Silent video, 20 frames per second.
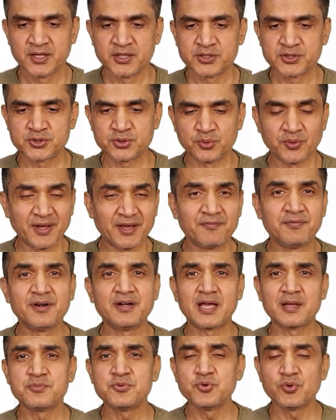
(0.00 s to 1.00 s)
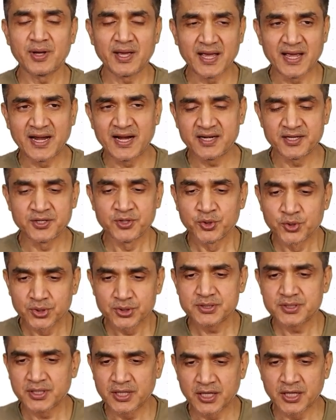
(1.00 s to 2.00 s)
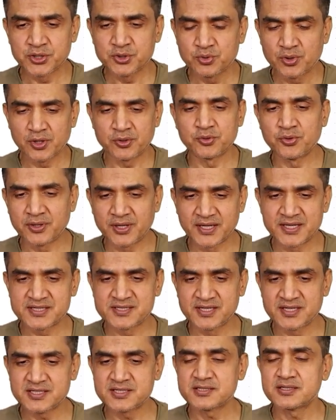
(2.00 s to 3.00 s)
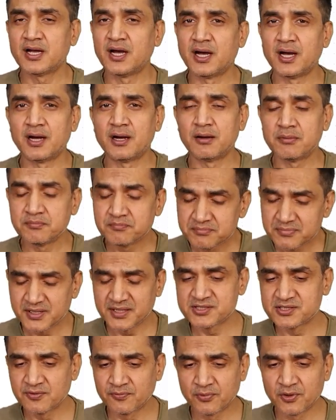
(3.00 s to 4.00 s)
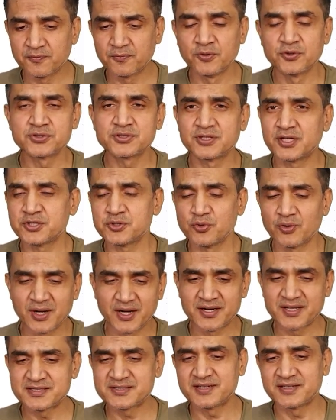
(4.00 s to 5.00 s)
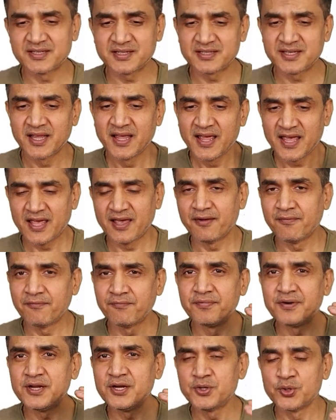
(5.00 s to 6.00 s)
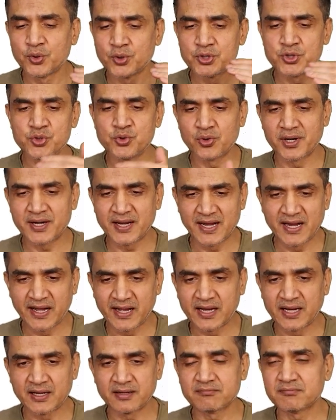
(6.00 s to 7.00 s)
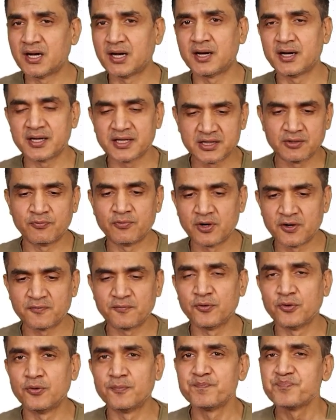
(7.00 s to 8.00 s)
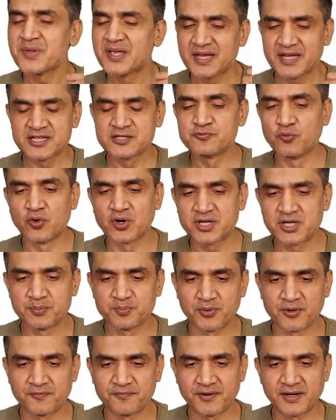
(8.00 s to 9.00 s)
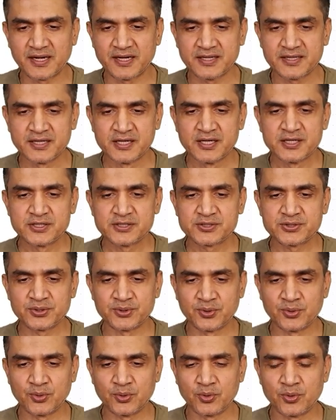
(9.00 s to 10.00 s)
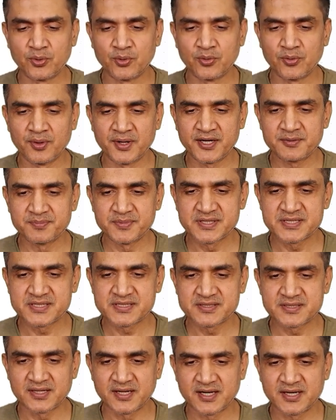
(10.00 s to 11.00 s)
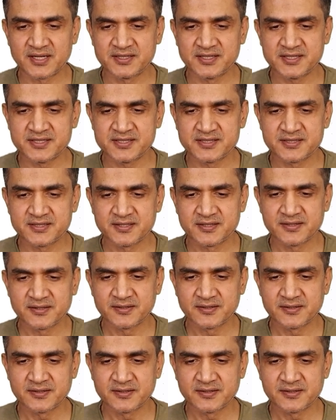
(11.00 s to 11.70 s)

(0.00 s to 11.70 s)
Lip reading: So every time you add a node, you have to test this, test the workflow, so that you will understand that every node you are adding in the workflow is working perfectly. So let me start this.